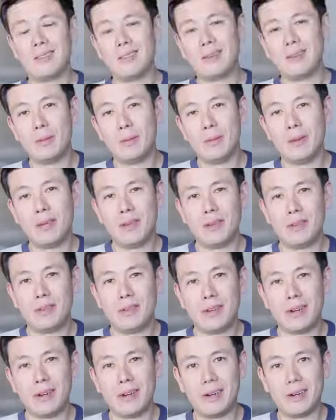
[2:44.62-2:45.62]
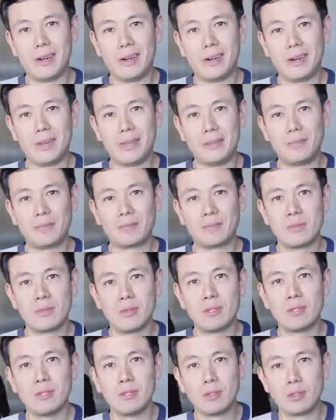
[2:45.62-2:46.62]
A little bit of a
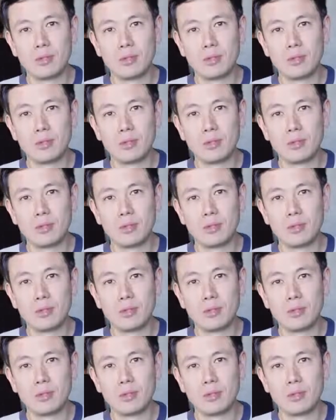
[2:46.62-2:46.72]
little